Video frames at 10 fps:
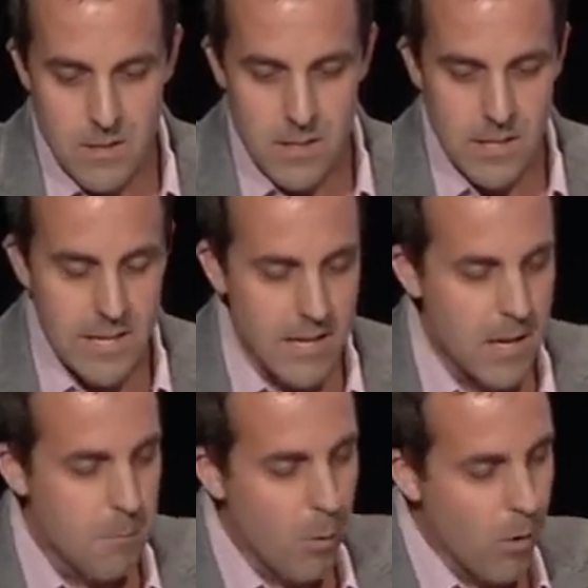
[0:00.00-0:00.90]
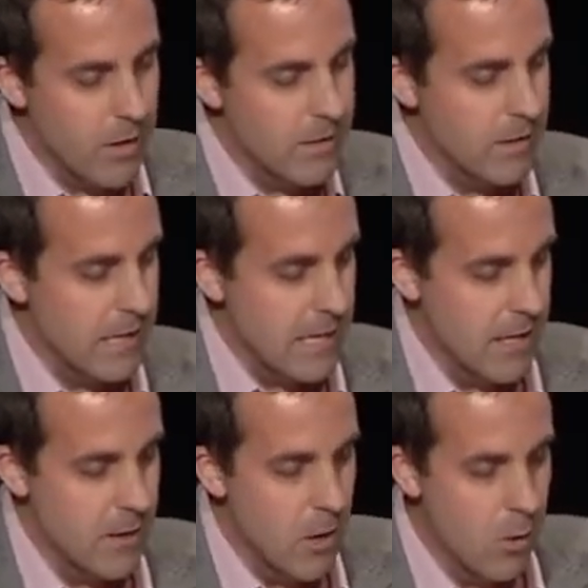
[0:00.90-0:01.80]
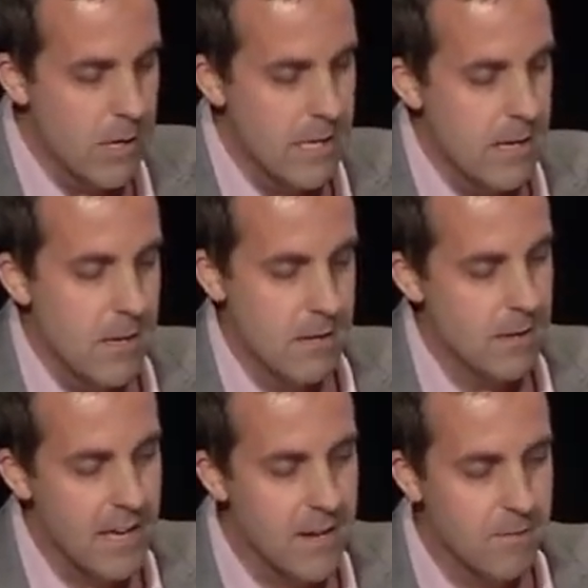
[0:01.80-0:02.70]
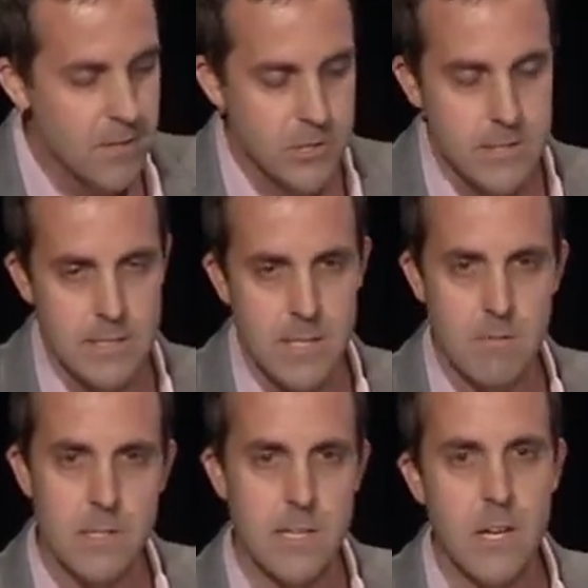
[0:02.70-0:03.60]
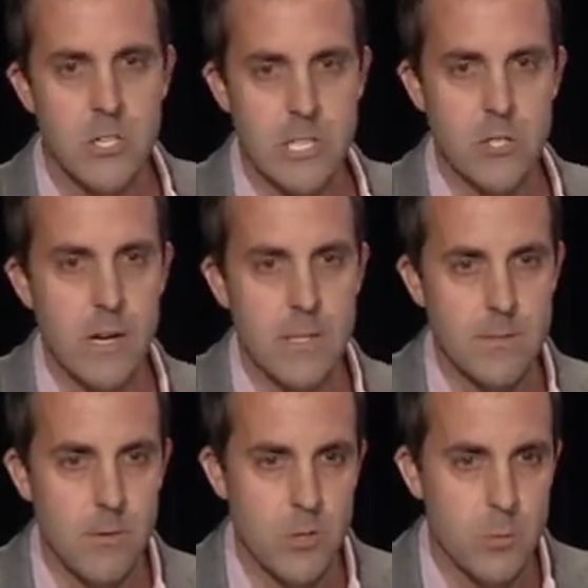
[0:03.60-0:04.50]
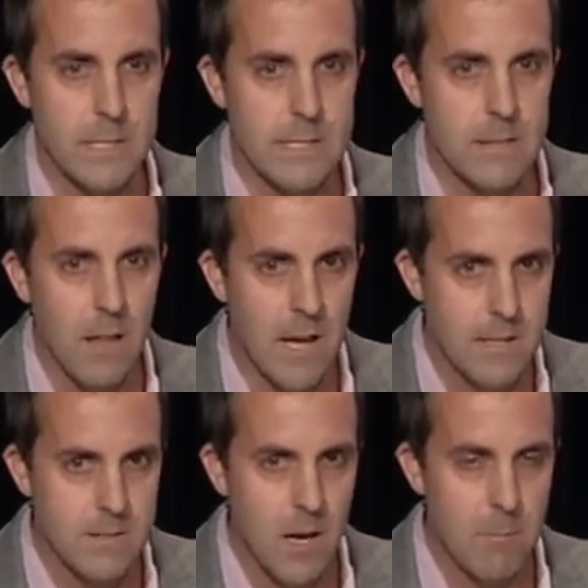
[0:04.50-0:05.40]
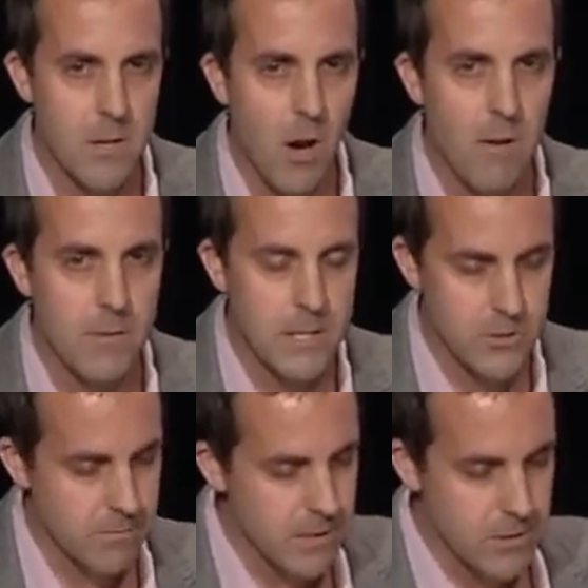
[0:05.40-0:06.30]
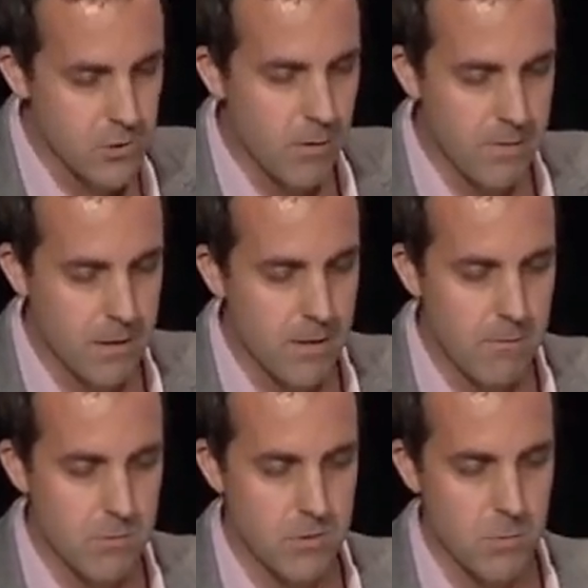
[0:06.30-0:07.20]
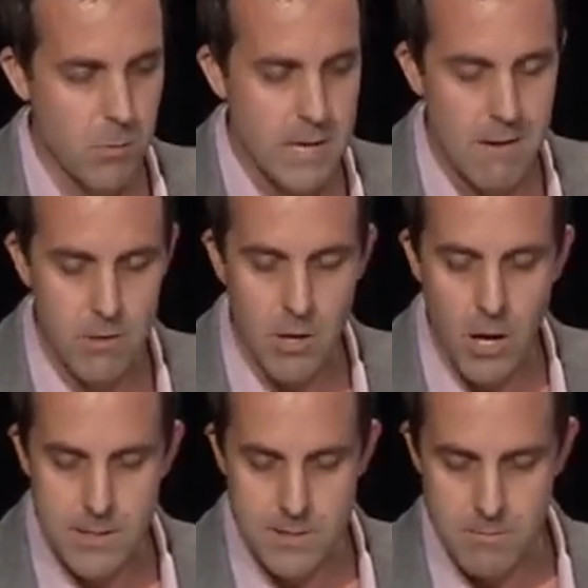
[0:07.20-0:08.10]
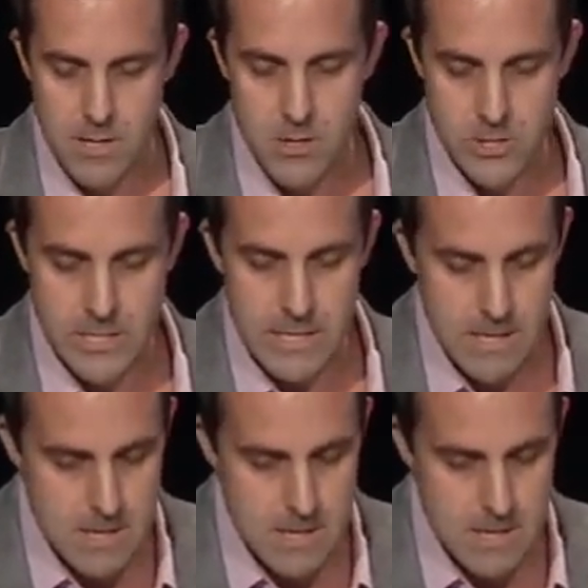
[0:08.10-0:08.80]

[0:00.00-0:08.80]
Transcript: He importantly noted the inefficiency of these energy transfers. We see lines coming off each of these trophic levels where we have a loss of energy.